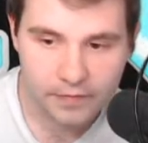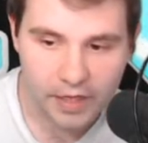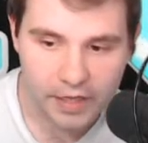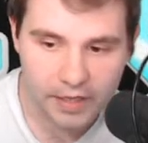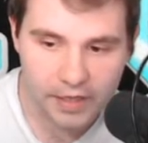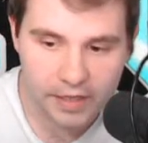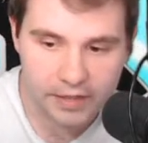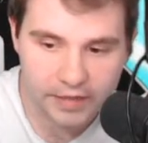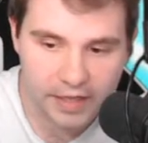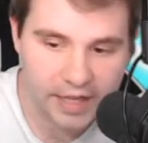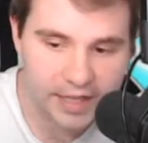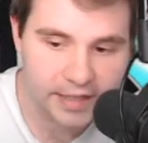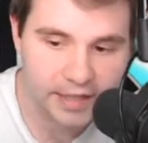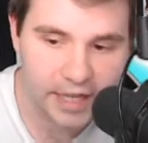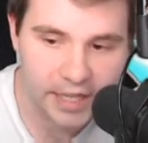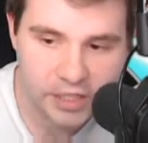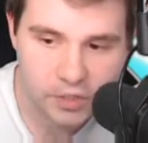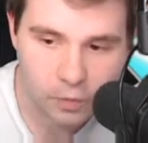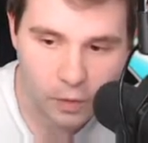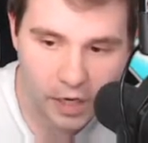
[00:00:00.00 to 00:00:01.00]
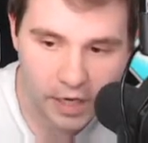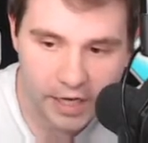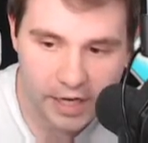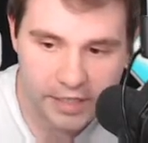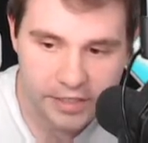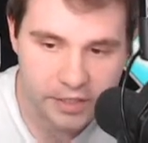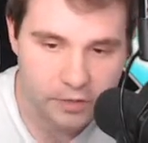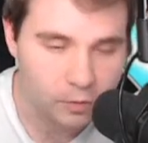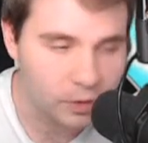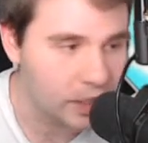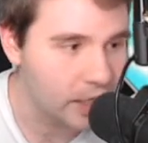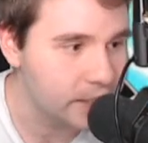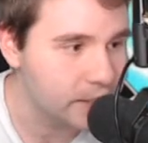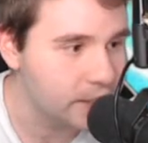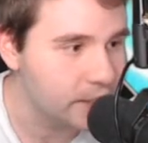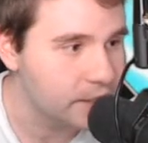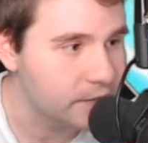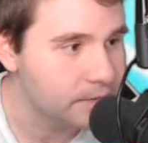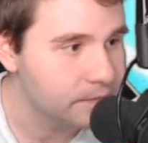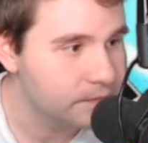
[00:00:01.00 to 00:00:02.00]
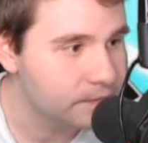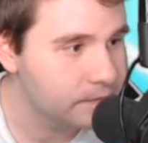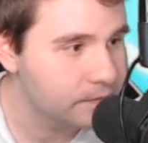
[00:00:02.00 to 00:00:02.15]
And that's why I did what I did.